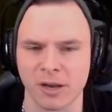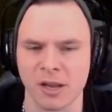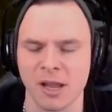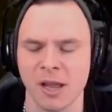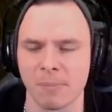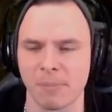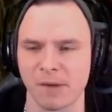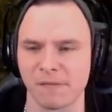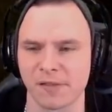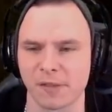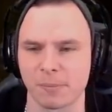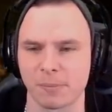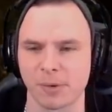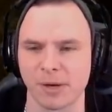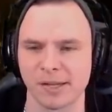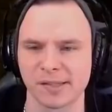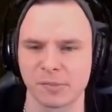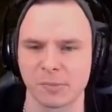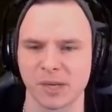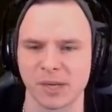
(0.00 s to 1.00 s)
But for the
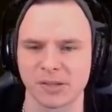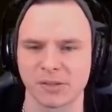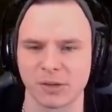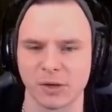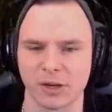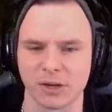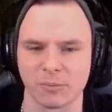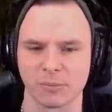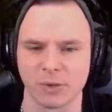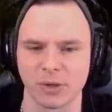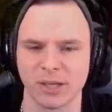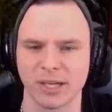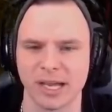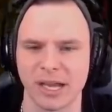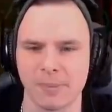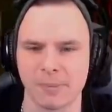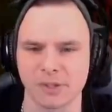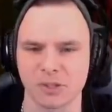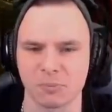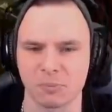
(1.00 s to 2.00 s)
price of my totem, look at how
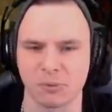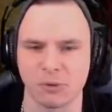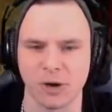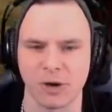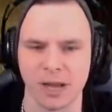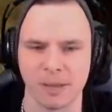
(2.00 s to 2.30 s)
much prep